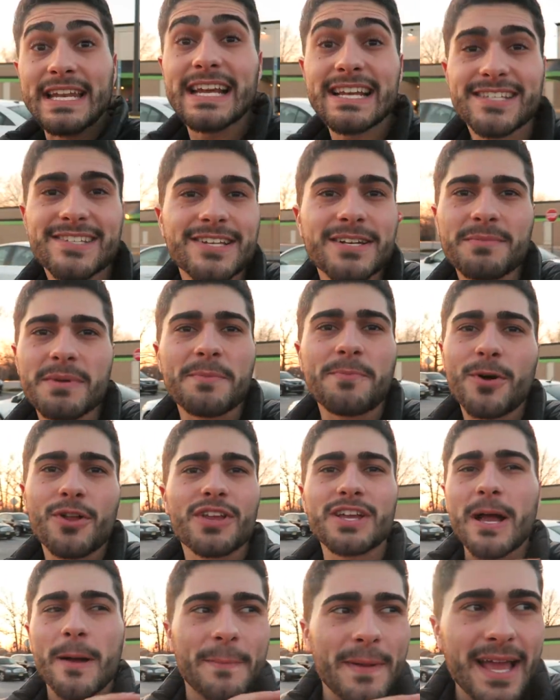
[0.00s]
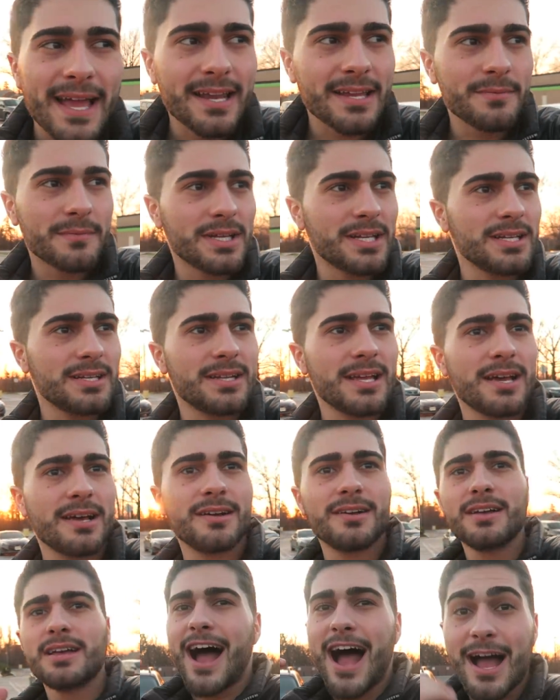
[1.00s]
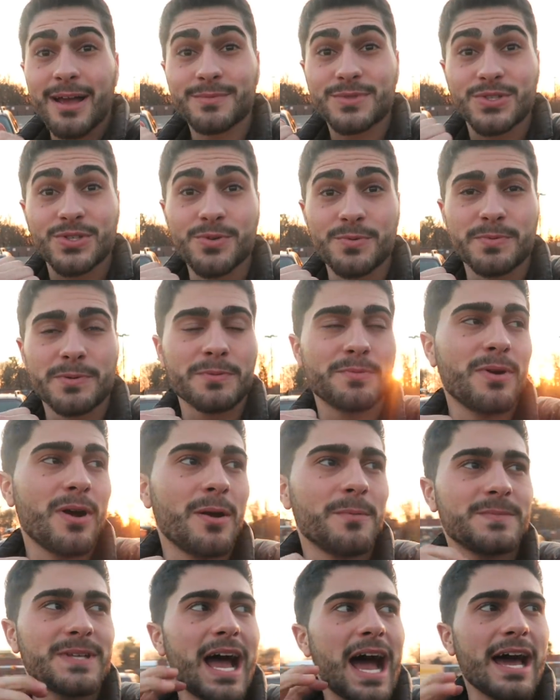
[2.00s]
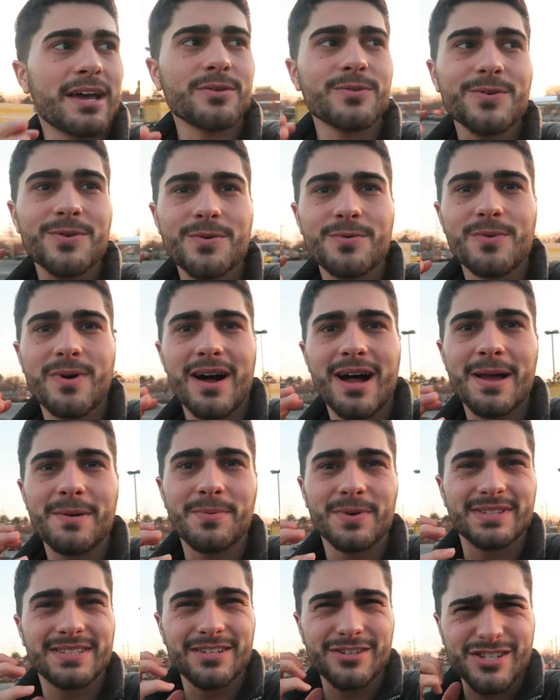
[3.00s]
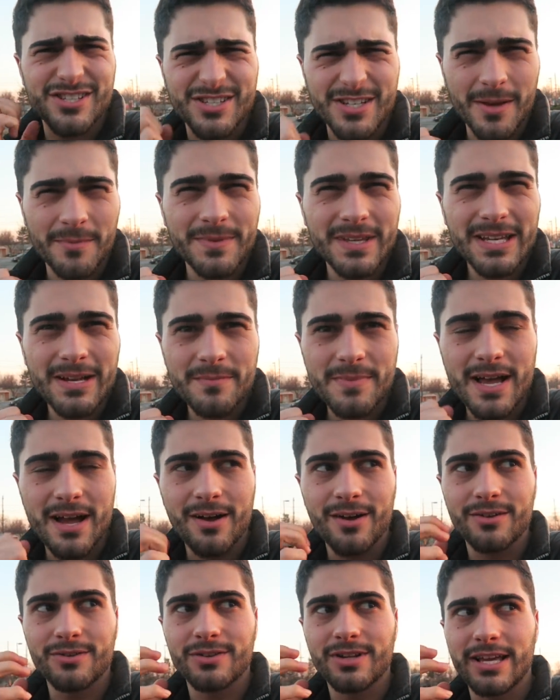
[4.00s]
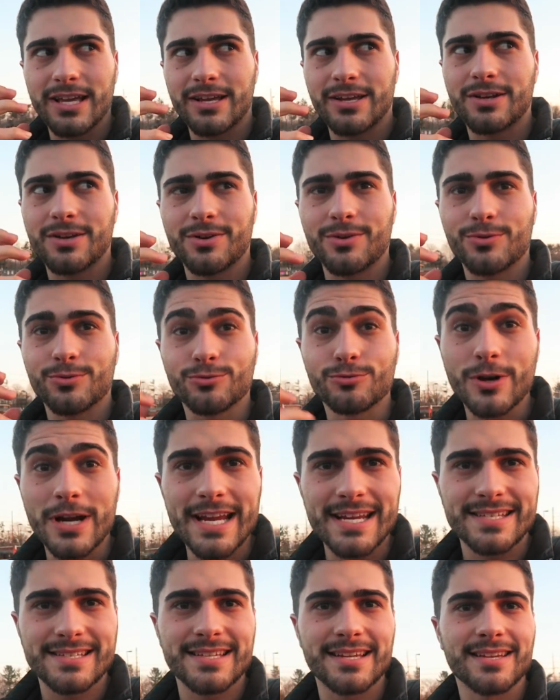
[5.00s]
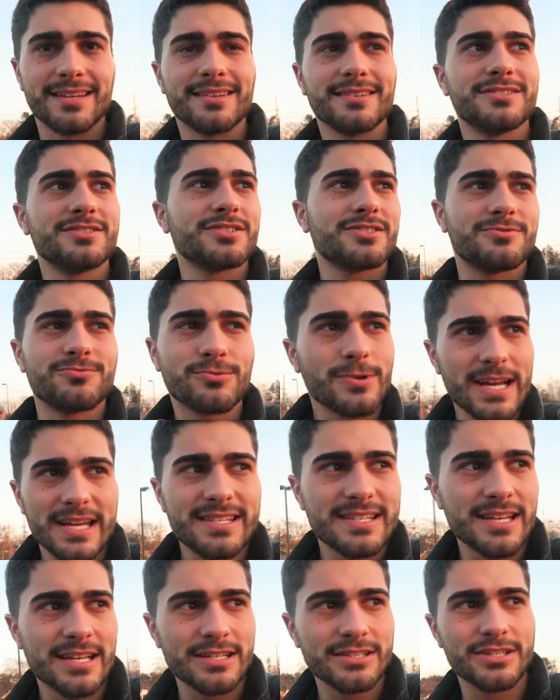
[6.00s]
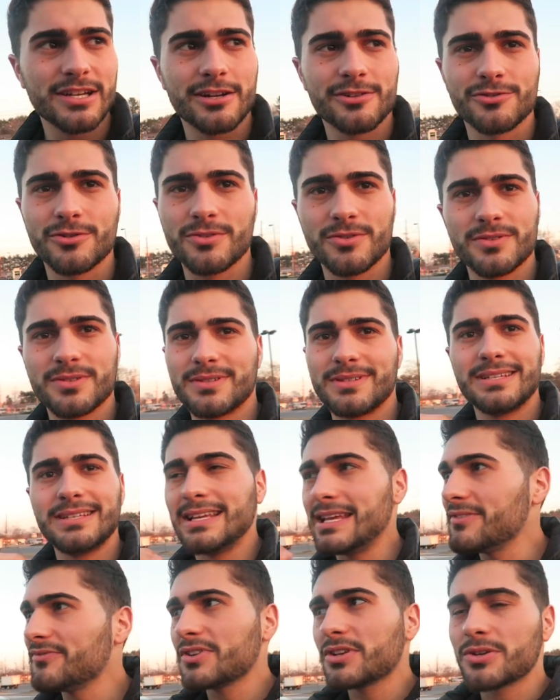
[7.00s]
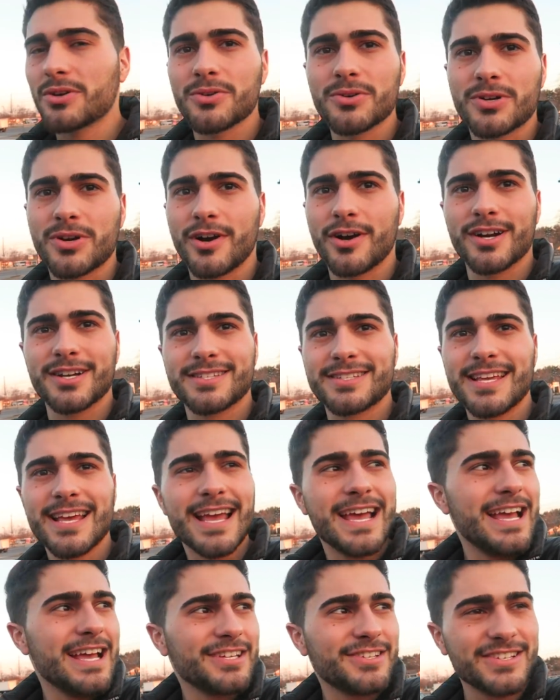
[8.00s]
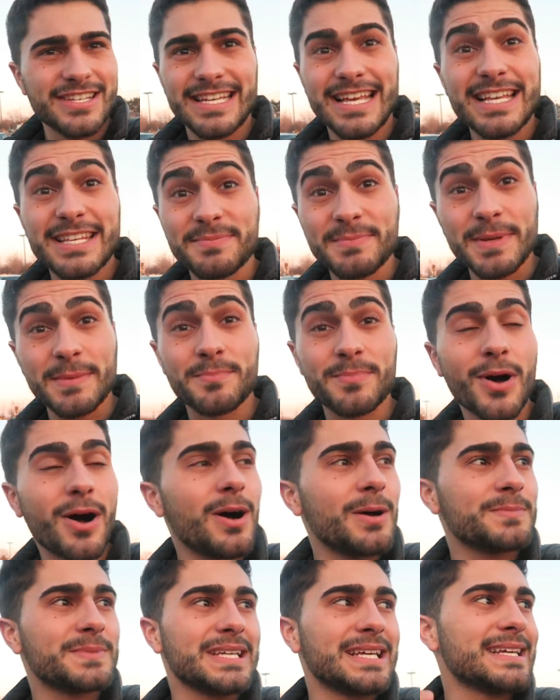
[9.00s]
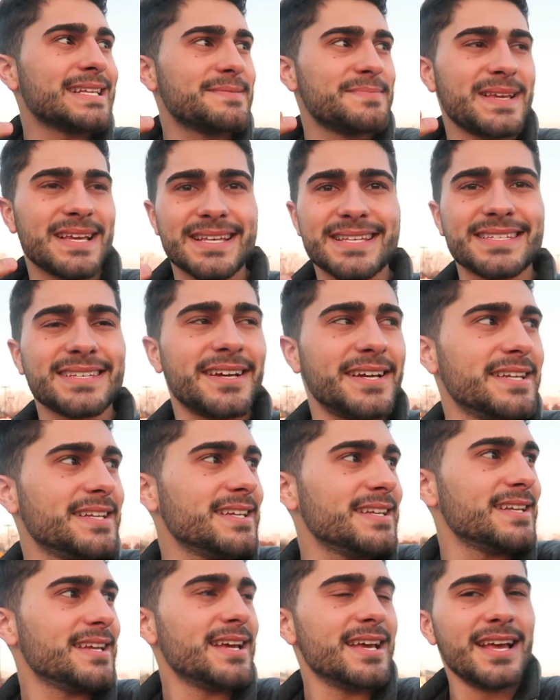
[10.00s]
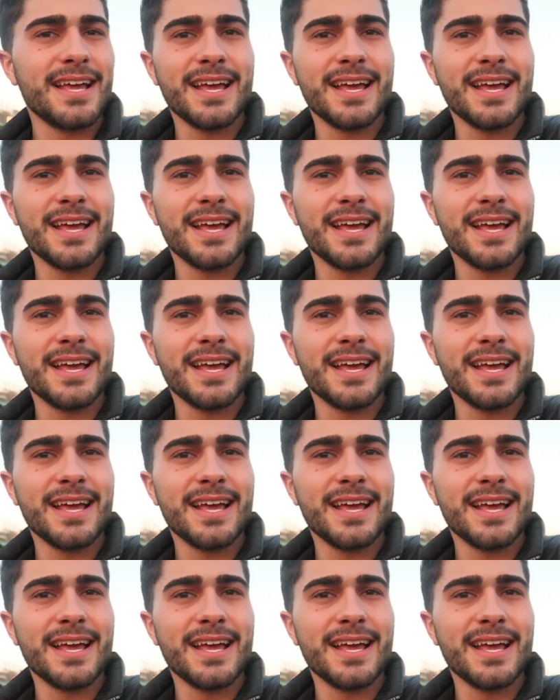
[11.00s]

Nick's gonna be pulling up any minute now. I'm super pumped. I don't know why, but there's something about like racing, just racing in general, even go-karts, just gets me pumped, it gets me excited.